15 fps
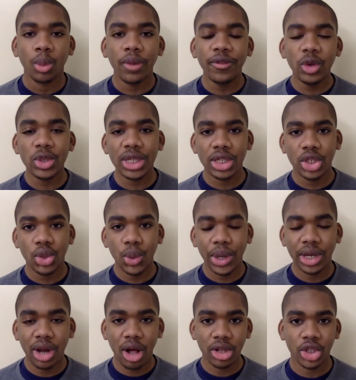Refusing to
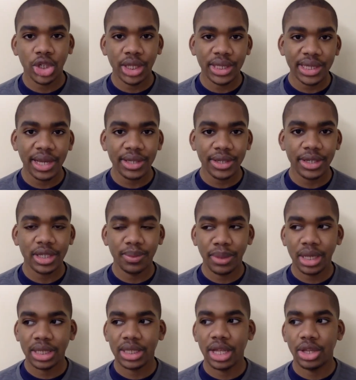acknowledge consensus
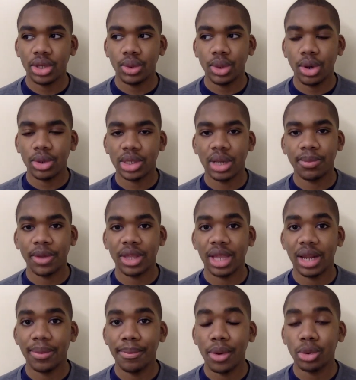means that you know something
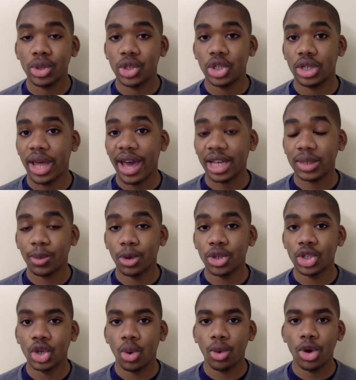that most experts
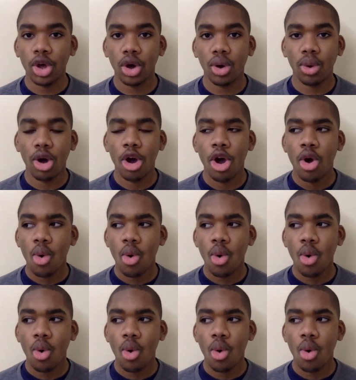don't know,